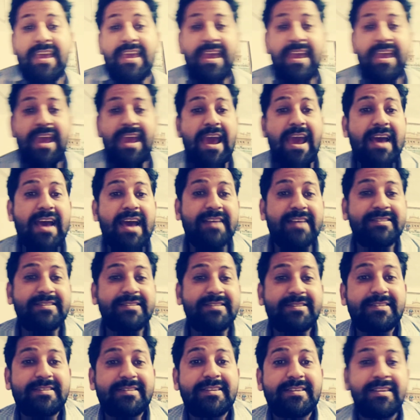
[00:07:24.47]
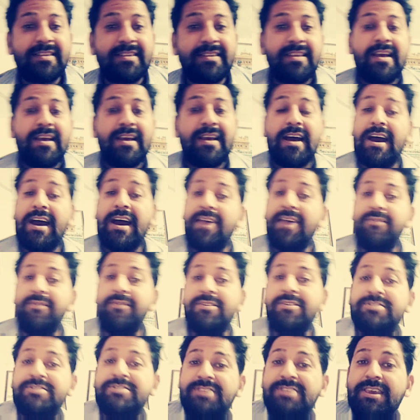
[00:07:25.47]
As I
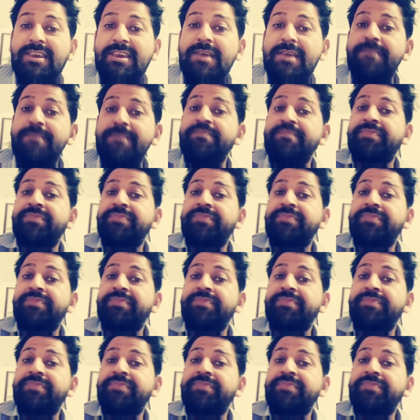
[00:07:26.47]
will say,